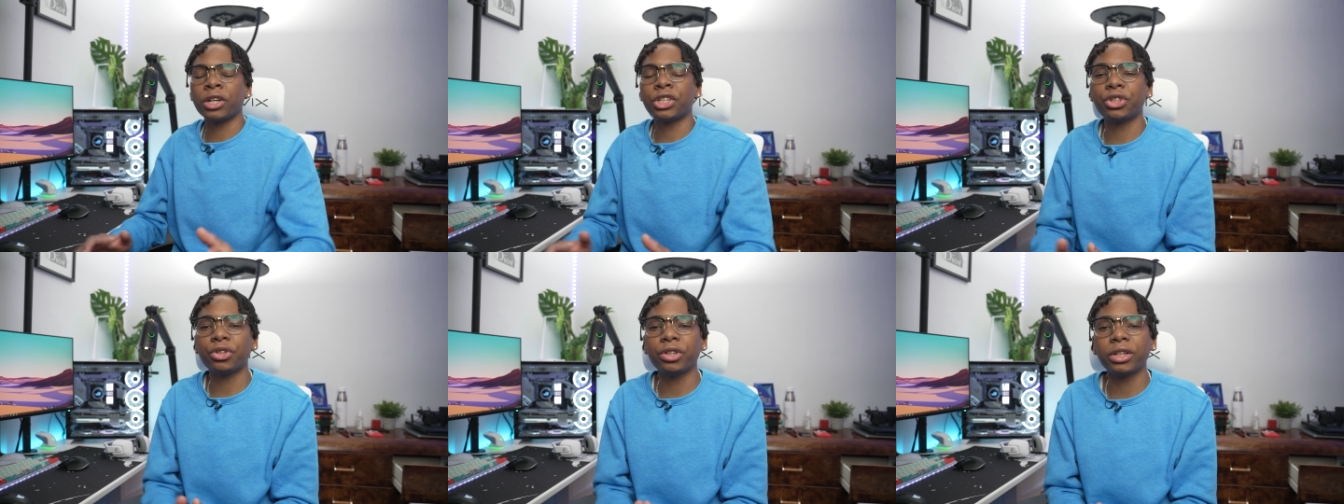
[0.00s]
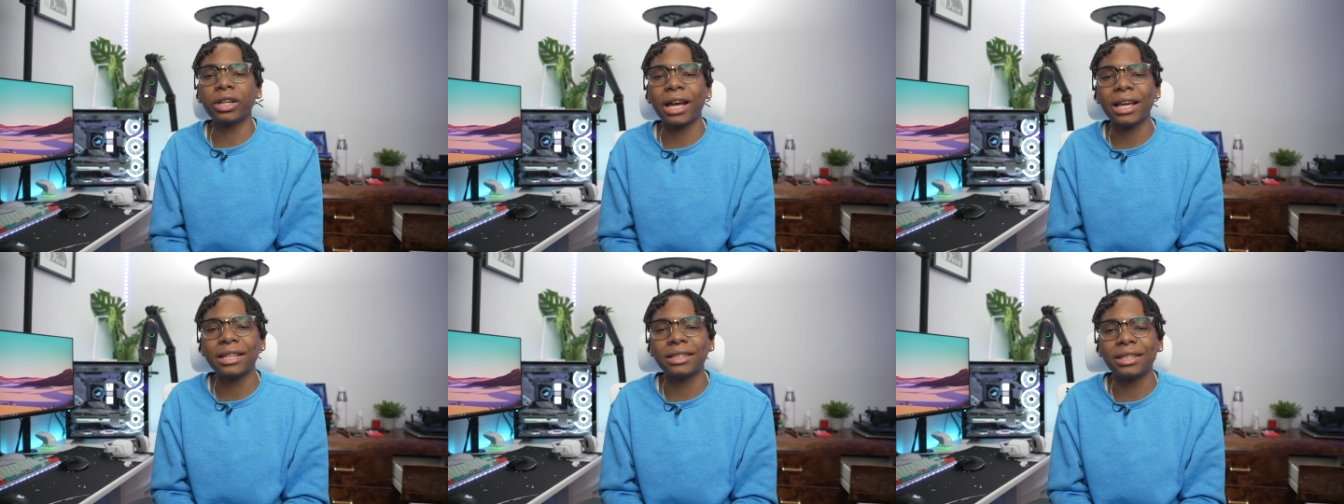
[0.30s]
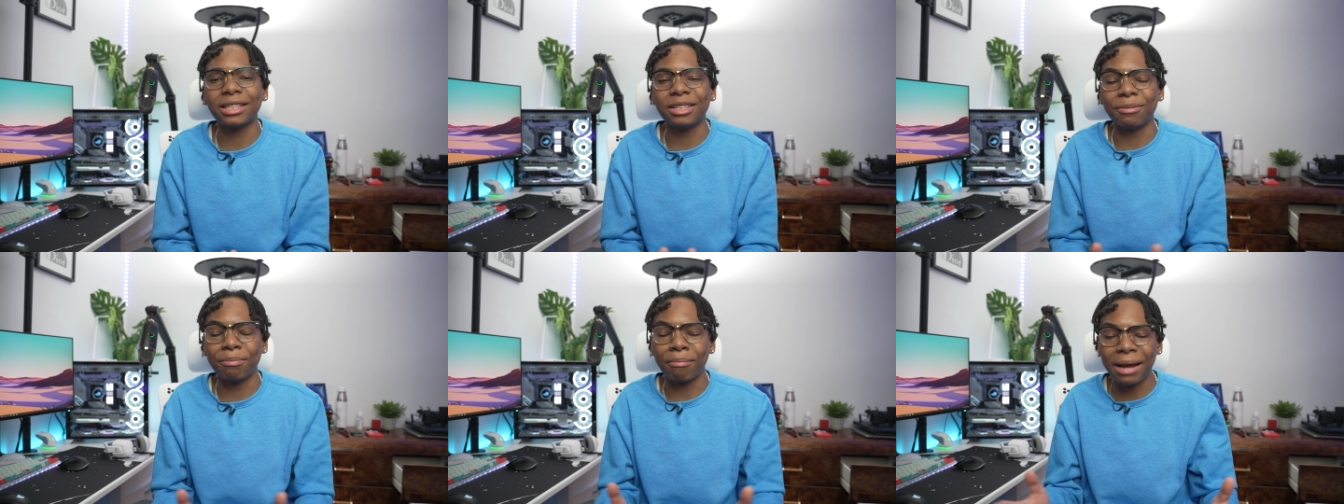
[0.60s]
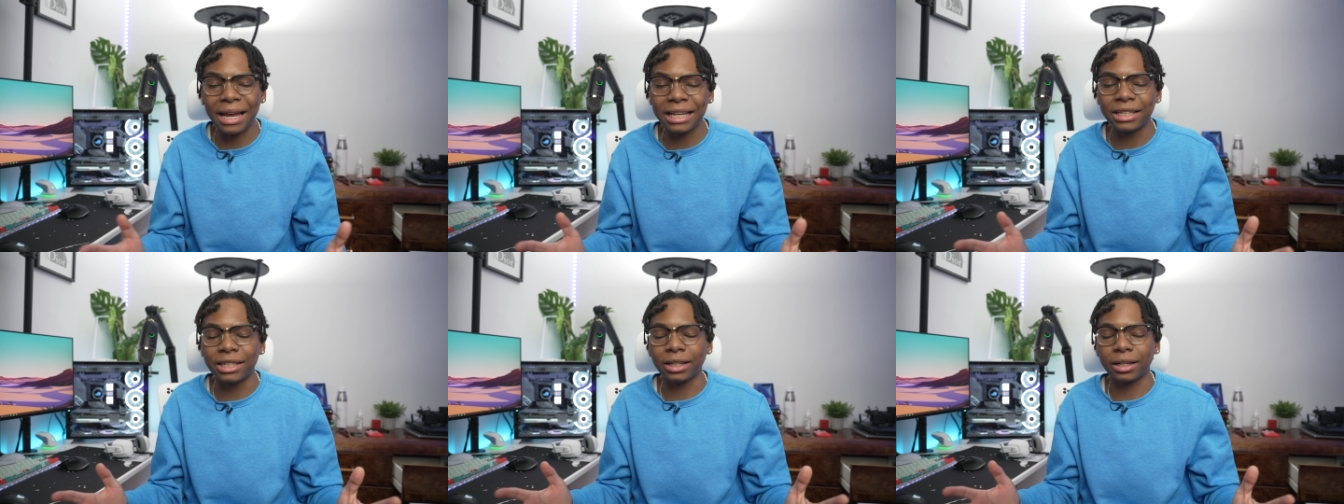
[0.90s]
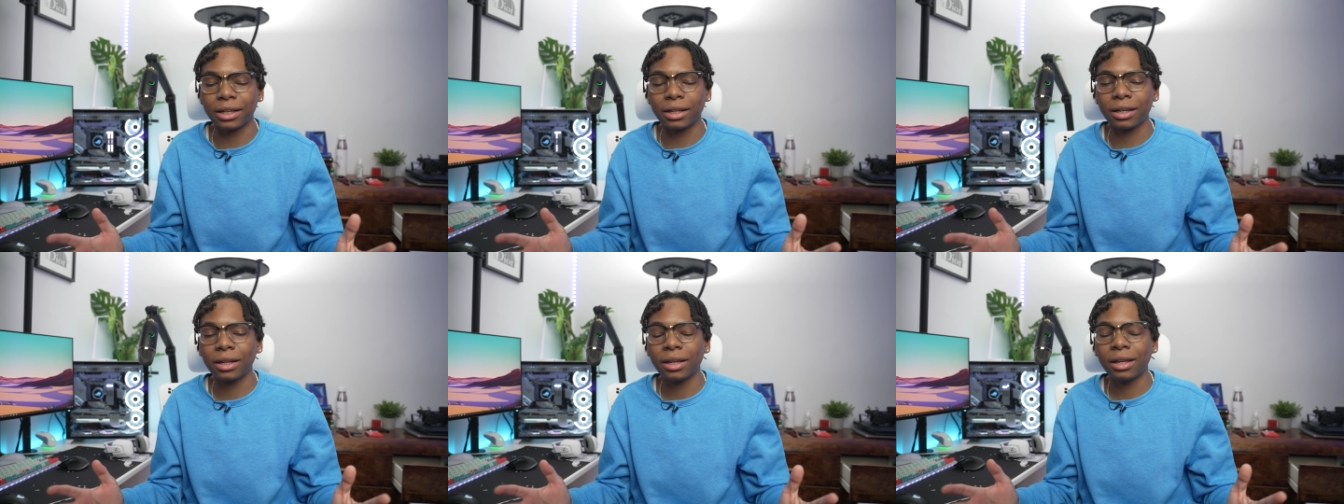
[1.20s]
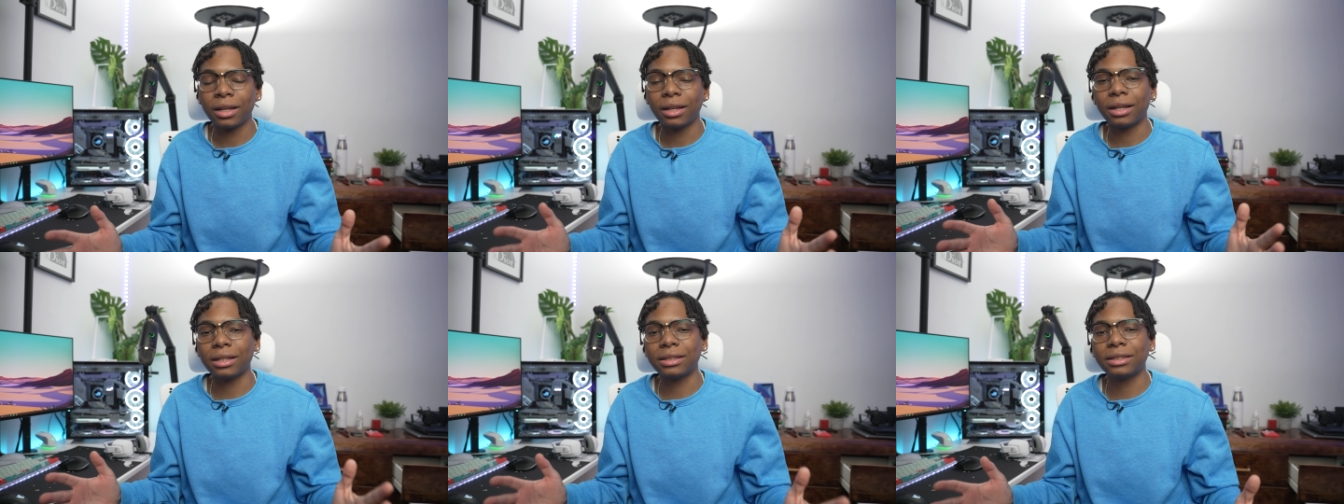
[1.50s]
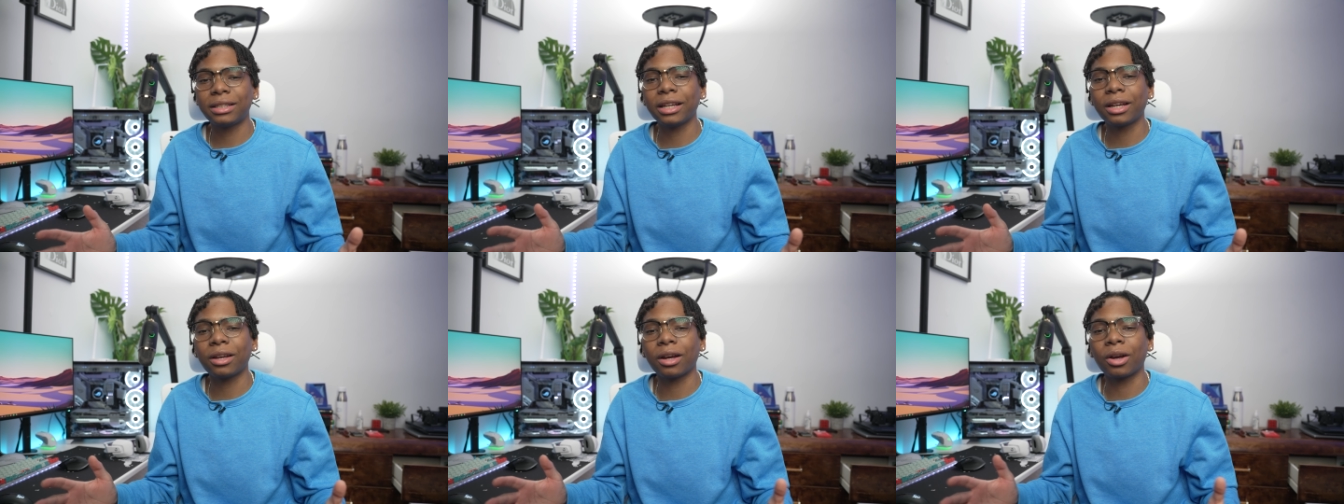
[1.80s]
show you guys this magic, let's
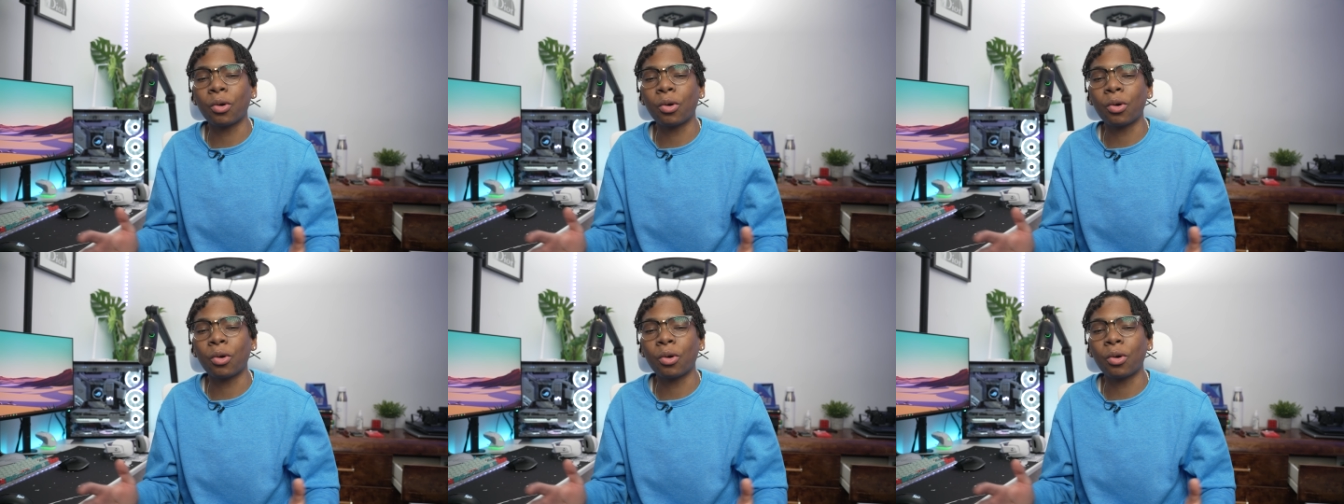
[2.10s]
take a